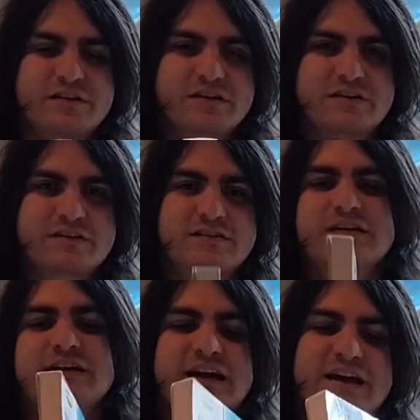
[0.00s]
thick,
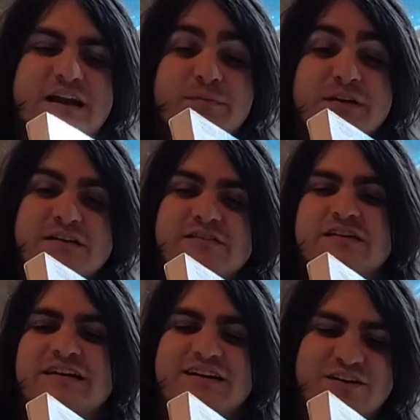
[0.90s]
and I'm
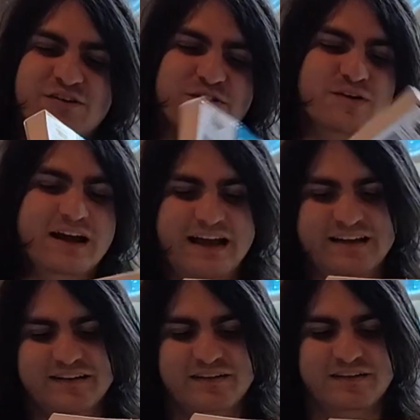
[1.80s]
guessing a girl
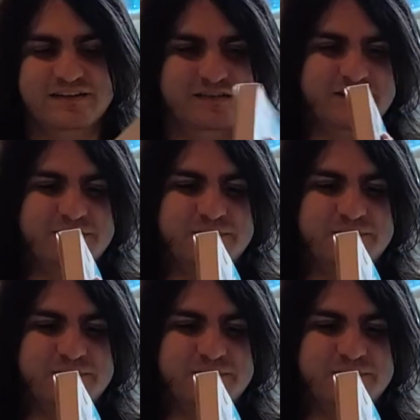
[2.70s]
had it, because,